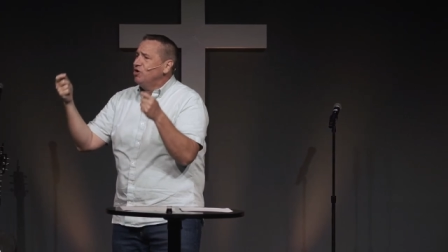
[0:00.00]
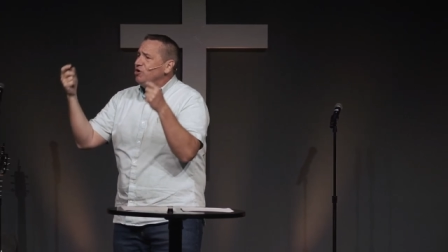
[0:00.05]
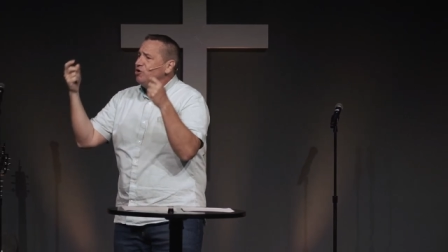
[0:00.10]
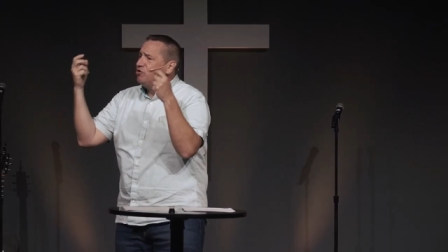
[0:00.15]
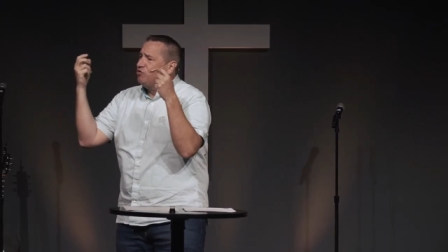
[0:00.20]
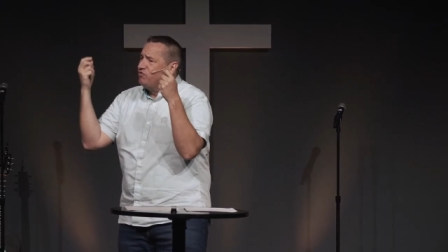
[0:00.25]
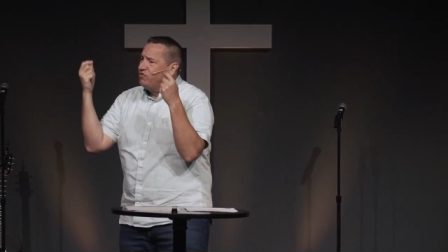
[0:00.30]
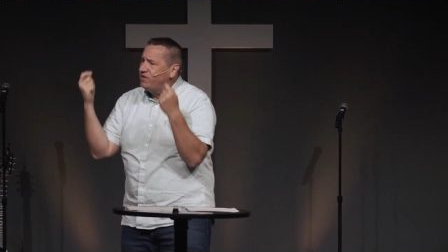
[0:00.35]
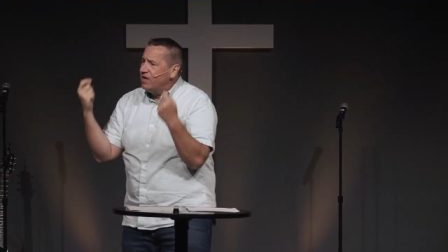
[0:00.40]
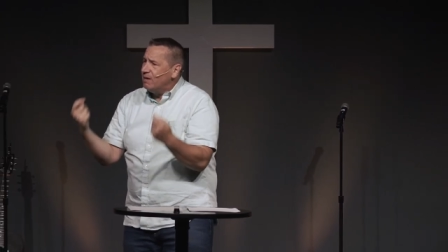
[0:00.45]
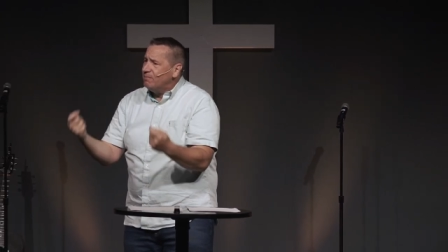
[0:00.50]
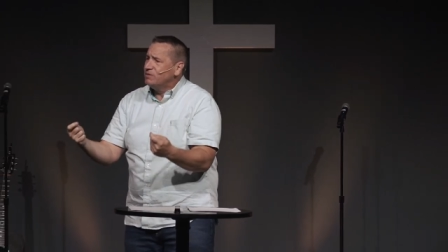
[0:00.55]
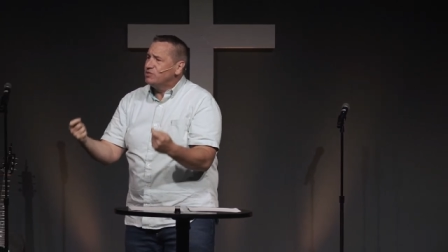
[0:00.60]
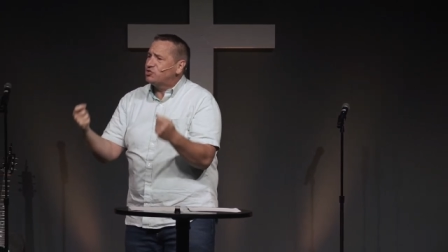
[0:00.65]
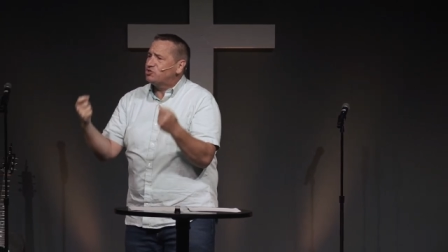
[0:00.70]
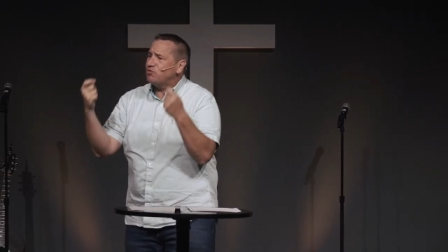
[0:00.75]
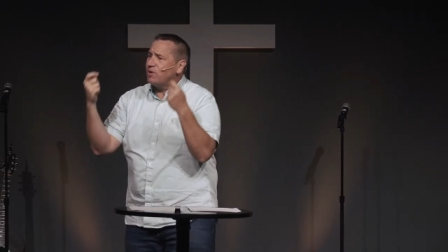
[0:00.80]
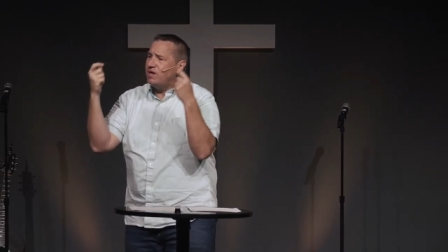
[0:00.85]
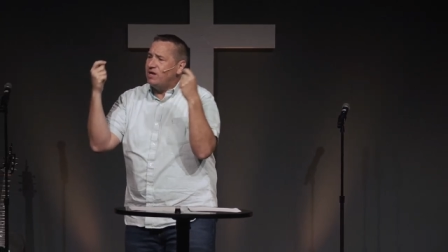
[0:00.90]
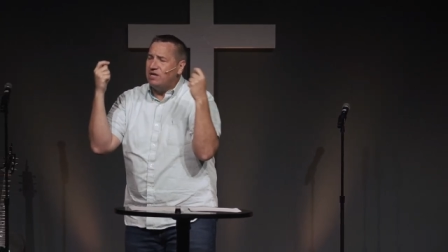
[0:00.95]
who
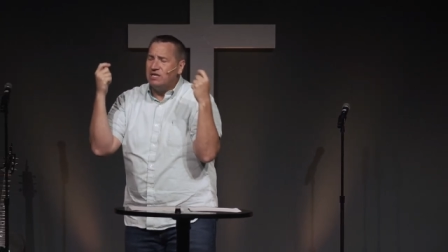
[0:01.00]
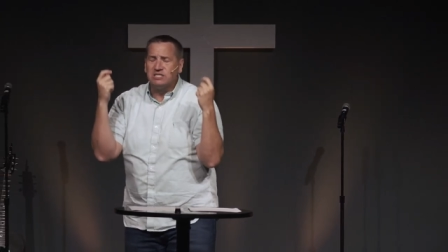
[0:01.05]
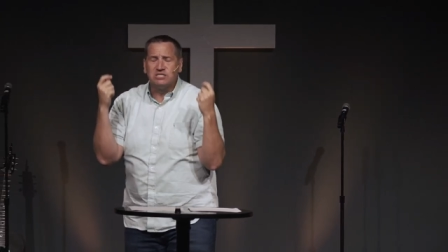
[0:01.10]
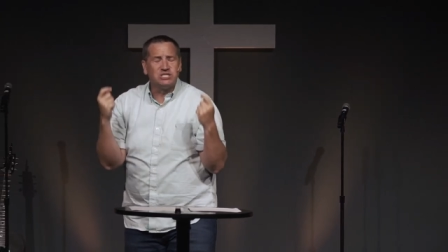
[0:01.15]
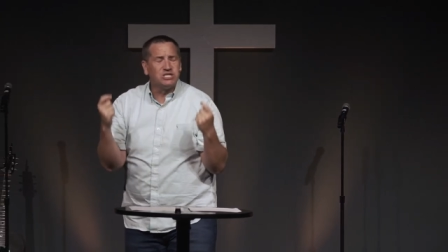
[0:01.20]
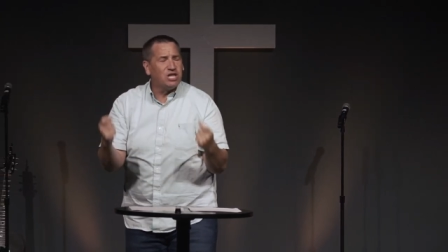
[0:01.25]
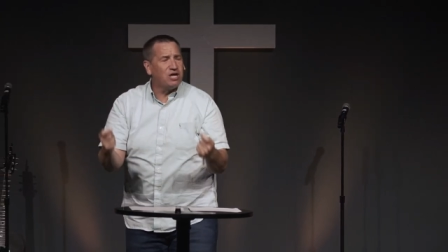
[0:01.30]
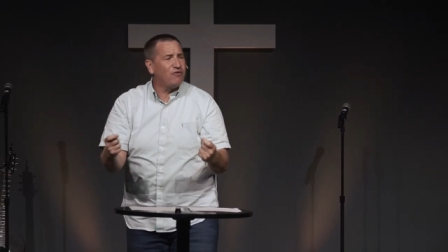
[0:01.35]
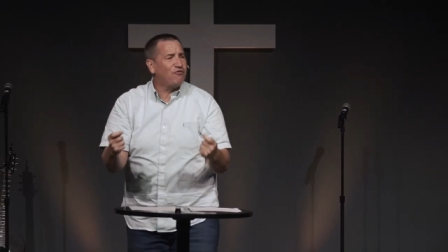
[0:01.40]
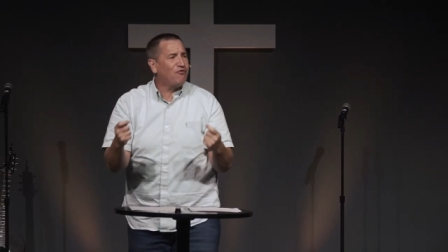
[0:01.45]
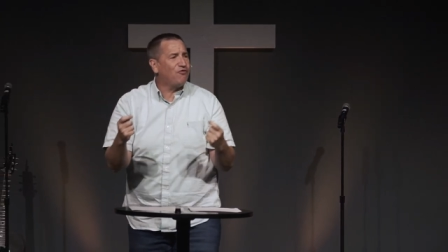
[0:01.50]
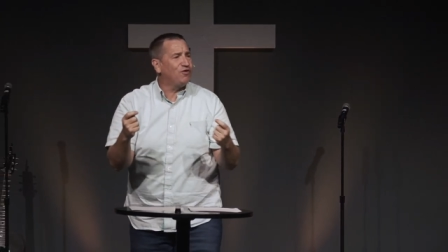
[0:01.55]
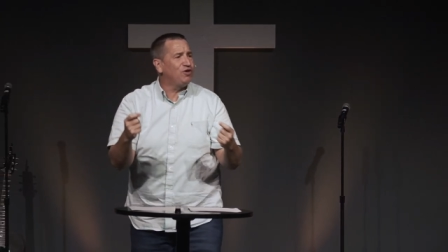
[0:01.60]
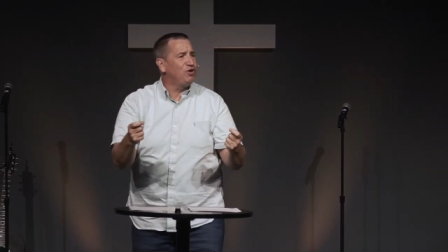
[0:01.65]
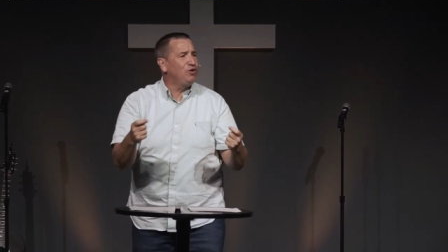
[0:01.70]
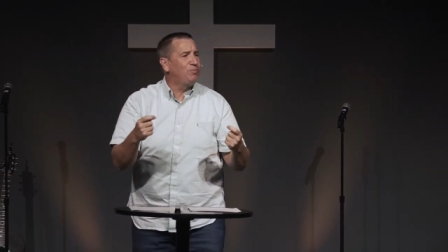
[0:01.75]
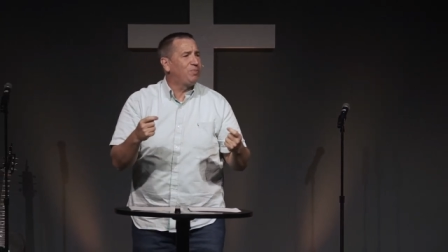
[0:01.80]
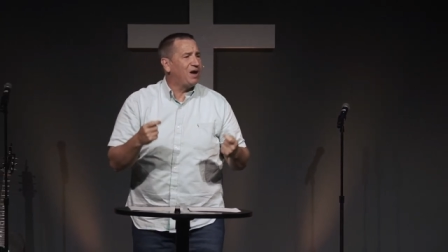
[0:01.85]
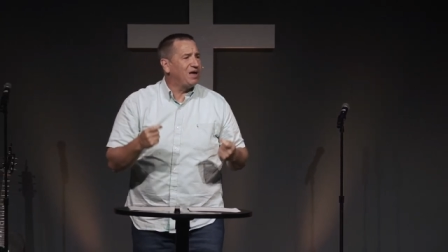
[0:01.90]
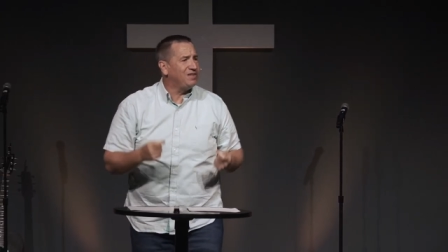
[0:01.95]
demonstrated his love for
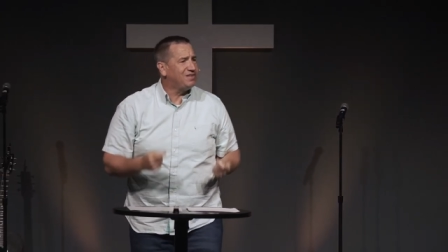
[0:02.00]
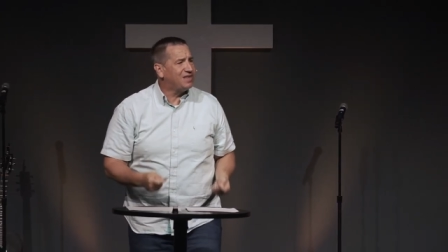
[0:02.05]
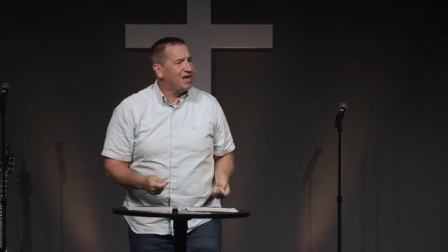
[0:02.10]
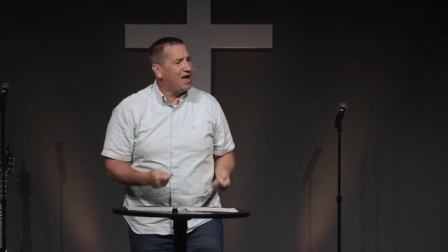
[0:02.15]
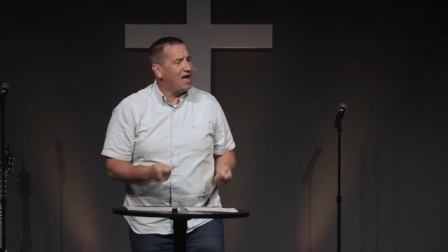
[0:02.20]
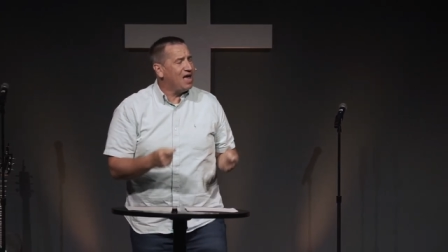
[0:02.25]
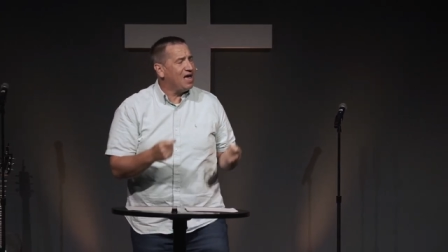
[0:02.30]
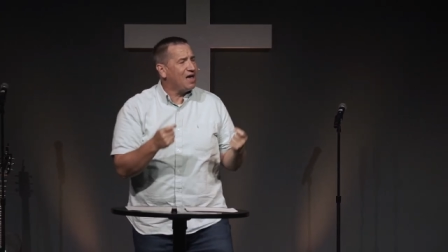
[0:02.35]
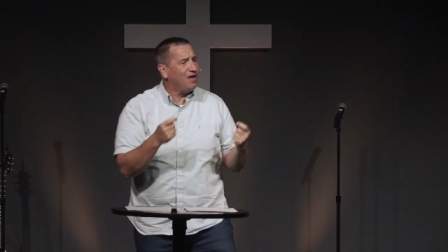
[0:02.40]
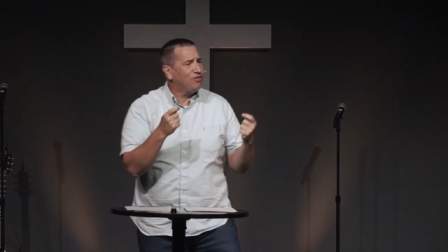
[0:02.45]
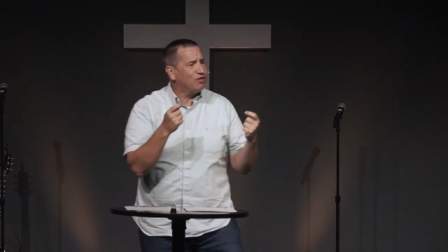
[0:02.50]
you by dying on